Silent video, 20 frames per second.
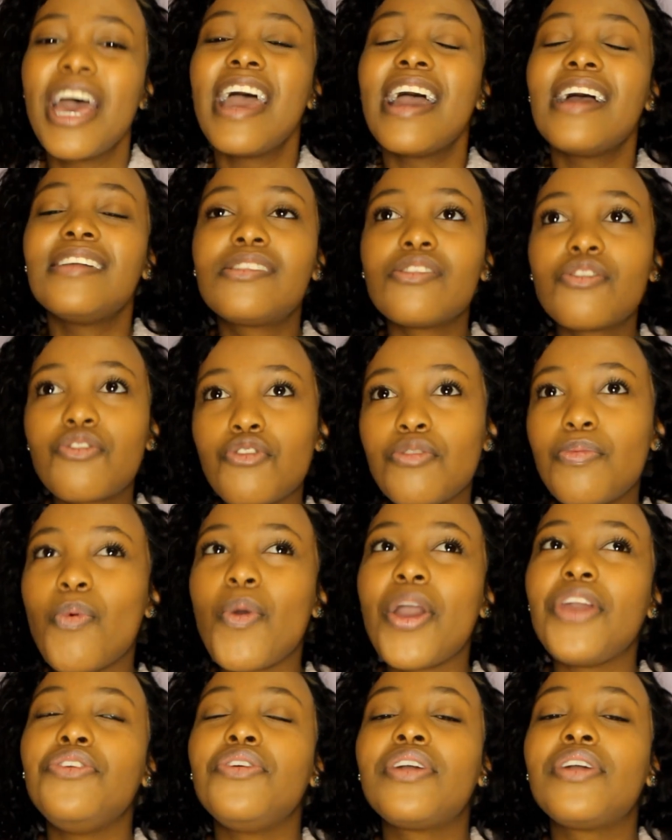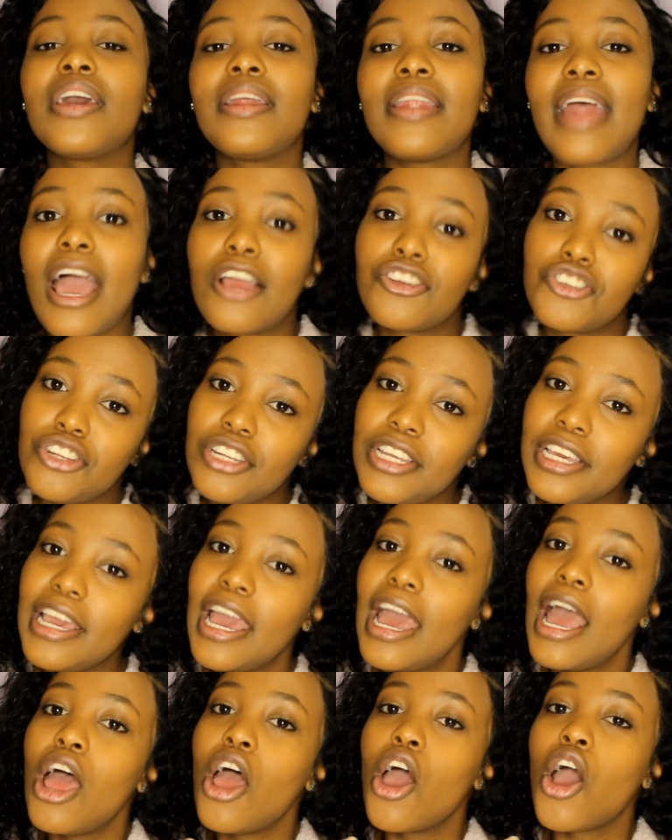It's a group where you can actually
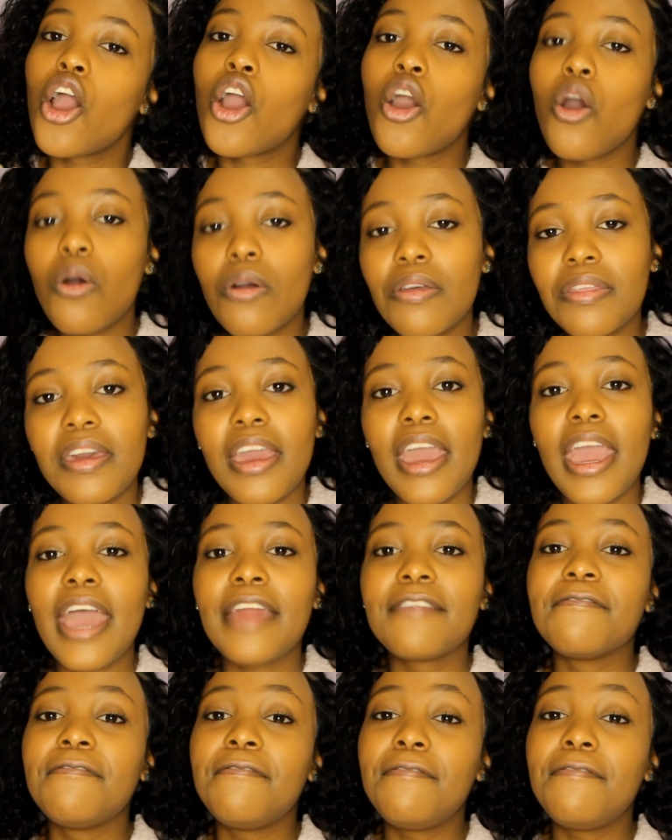go there and